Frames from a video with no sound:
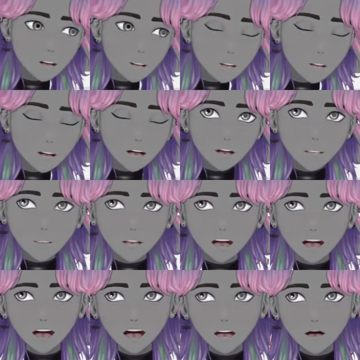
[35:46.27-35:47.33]
But yeah,
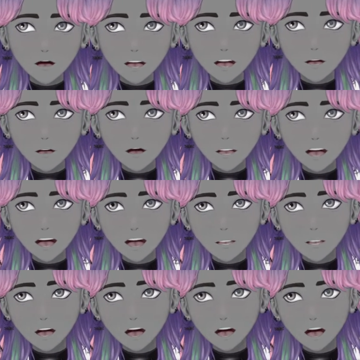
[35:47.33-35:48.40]
I was kind of like
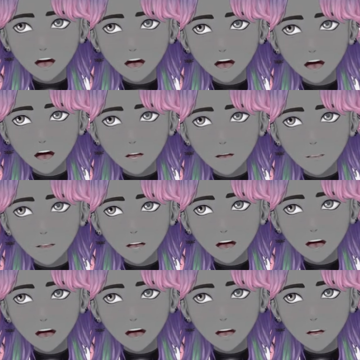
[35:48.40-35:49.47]
feeling
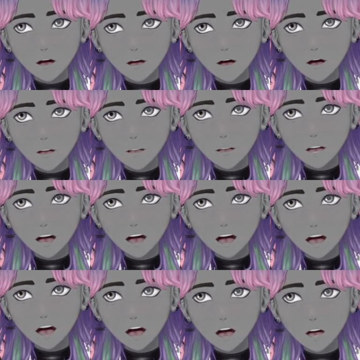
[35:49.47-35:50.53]
like
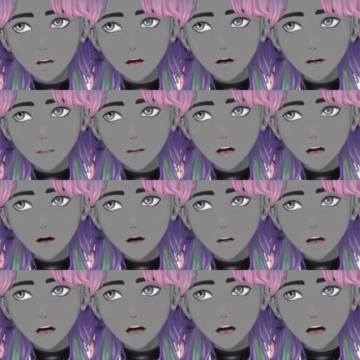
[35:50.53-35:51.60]
streaming even a little
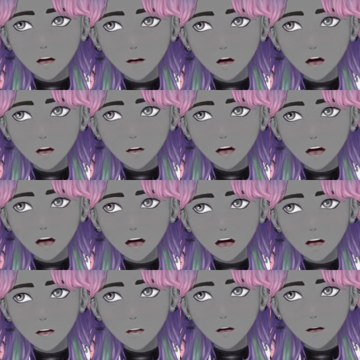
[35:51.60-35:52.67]
bit today. I'm
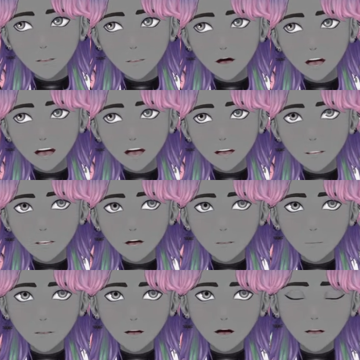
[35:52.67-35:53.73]
very sorry. I
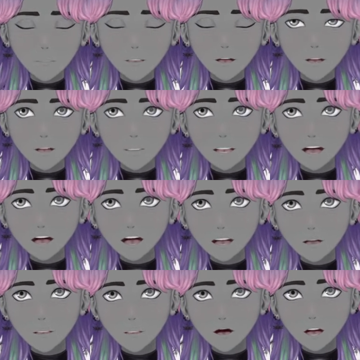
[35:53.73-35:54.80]
feel bad for
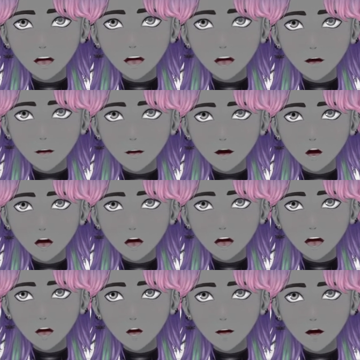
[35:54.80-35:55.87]
like, I was hyping up the
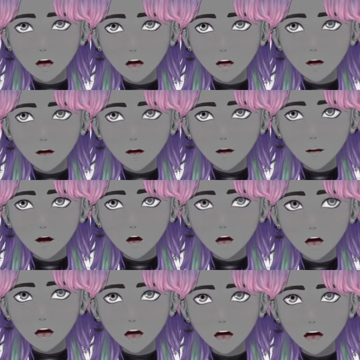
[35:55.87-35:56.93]
stream
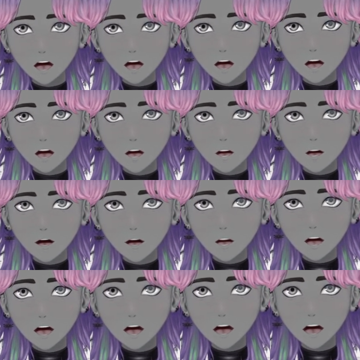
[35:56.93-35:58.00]
yesterday
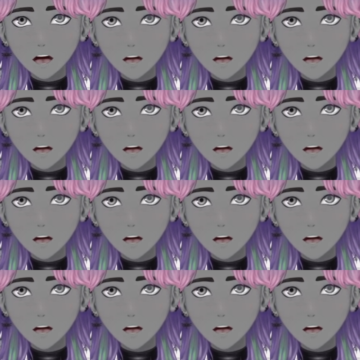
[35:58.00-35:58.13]
and